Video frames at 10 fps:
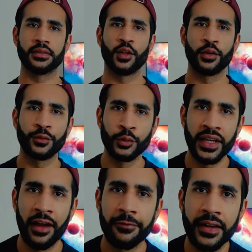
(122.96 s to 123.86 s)
a lot of good
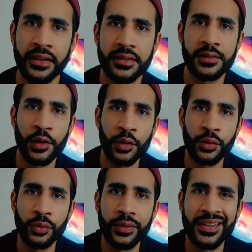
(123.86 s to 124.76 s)
cafes, so
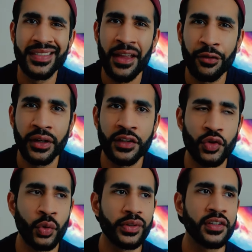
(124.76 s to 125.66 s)
there's never any
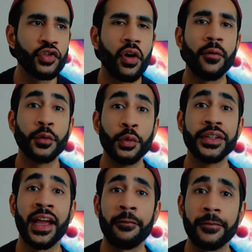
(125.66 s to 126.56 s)
shortage of good
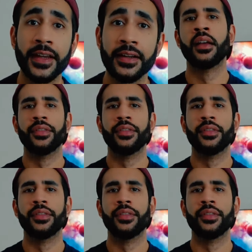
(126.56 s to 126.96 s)
caffeine.